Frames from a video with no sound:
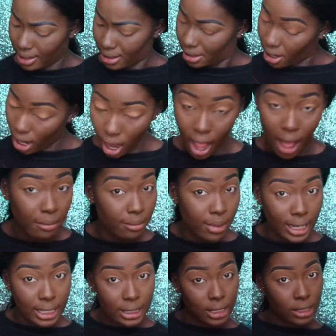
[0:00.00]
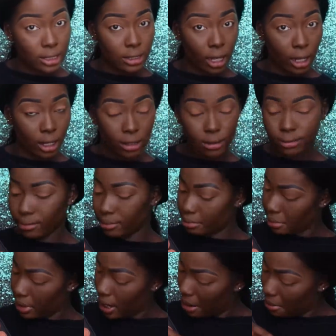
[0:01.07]
y'all, I'm making this up,
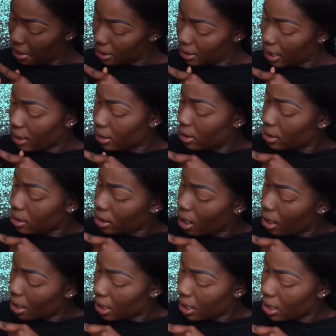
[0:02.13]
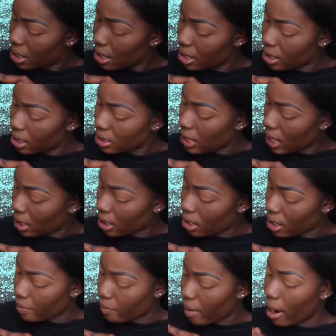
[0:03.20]
but I'm gonna take this color here. It's like
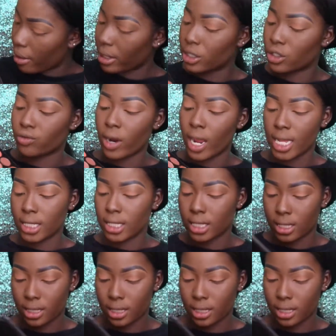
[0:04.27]
a brownish red,